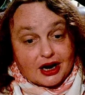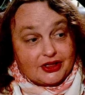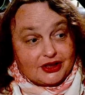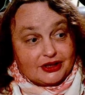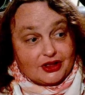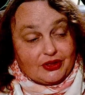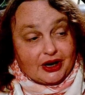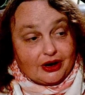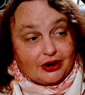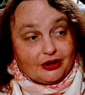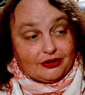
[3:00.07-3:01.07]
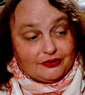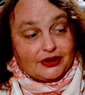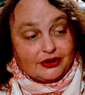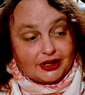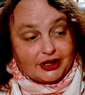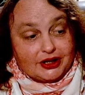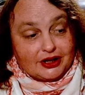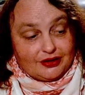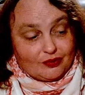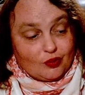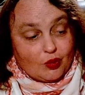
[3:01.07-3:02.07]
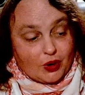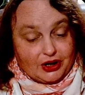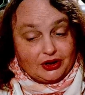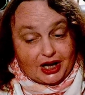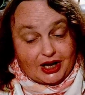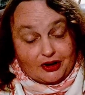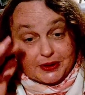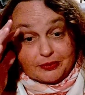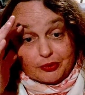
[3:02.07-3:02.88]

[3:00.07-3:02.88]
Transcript: think that they are feeling what a lot of people,